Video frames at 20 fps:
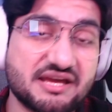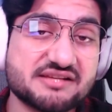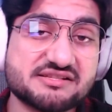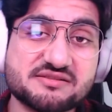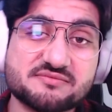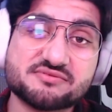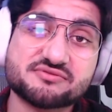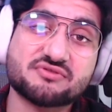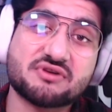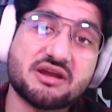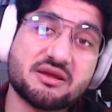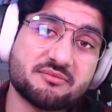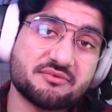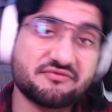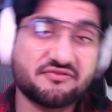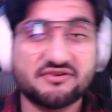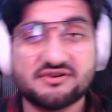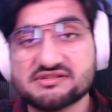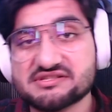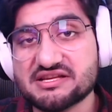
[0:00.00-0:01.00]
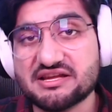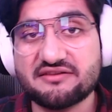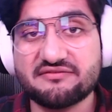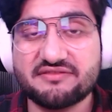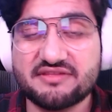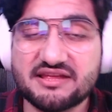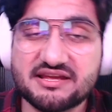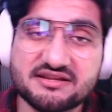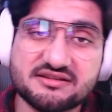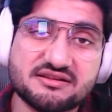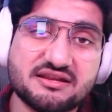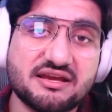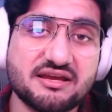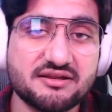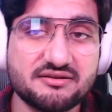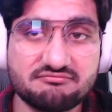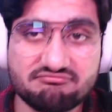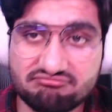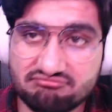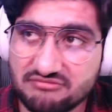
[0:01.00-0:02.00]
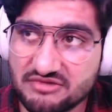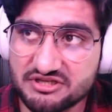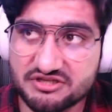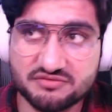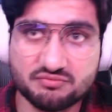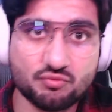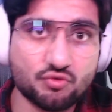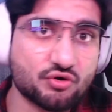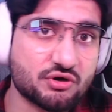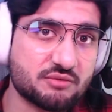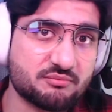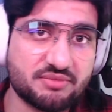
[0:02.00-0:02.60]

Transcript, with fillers: subscribe if you're excited for that and much more.